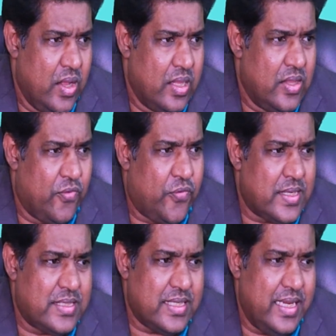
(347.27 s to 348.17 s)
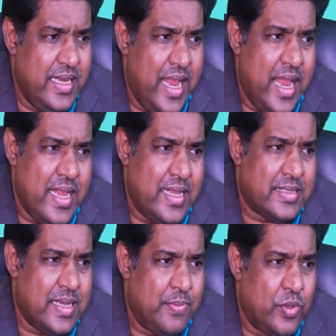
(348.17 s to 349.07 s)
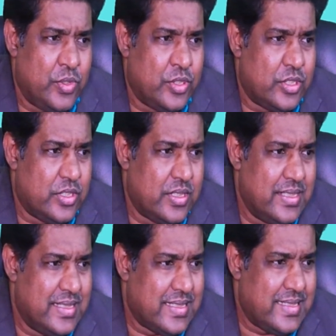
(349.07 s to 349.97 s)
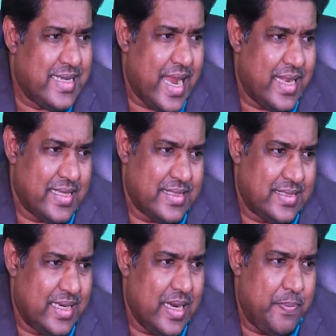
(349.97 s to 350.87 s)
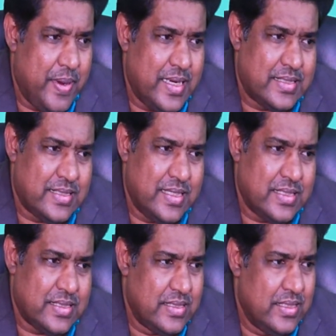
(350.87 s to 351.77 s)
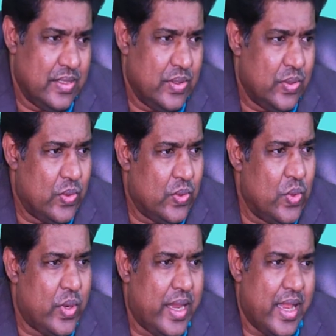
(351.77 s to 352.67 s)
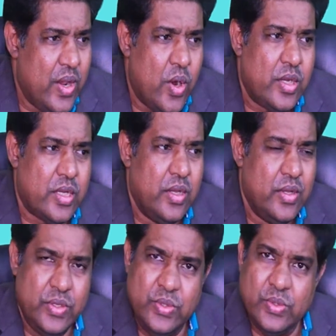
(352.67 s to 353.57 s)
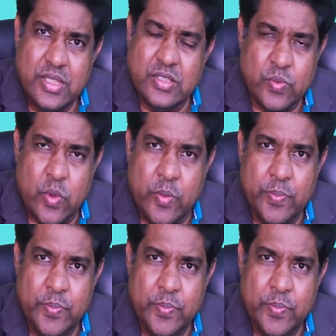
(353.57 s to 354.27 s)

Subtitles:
The first A is about status, certain persons who cannot use this form.